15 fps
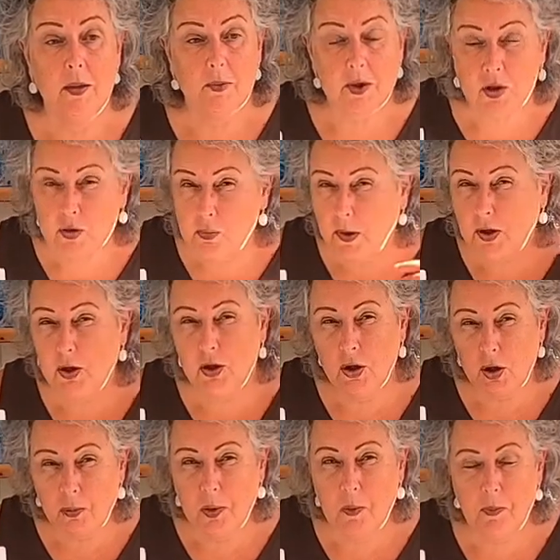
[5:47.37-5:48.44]
because we're
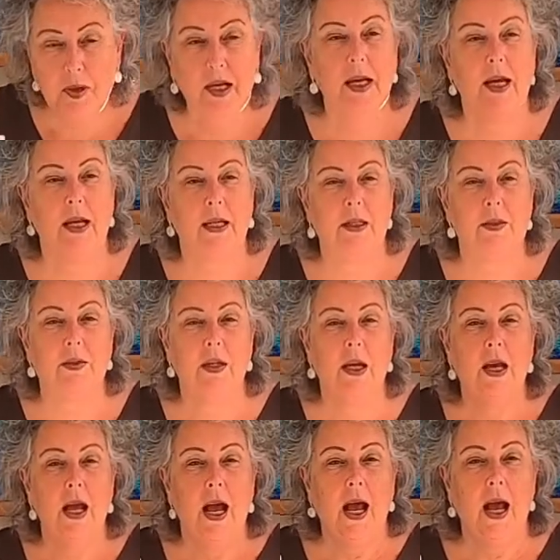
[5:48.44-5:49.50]
human beings
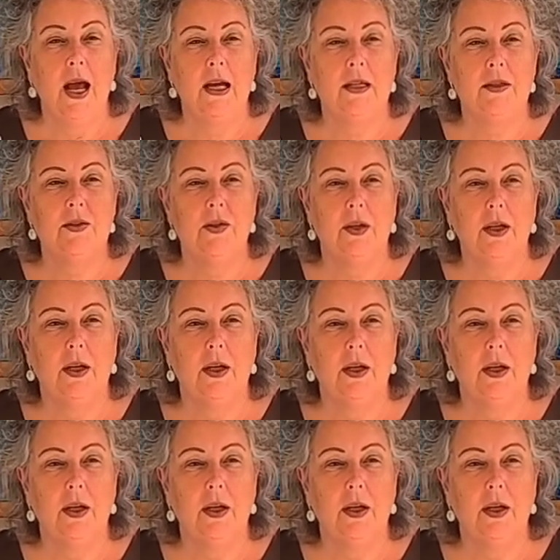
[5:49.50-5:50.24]
and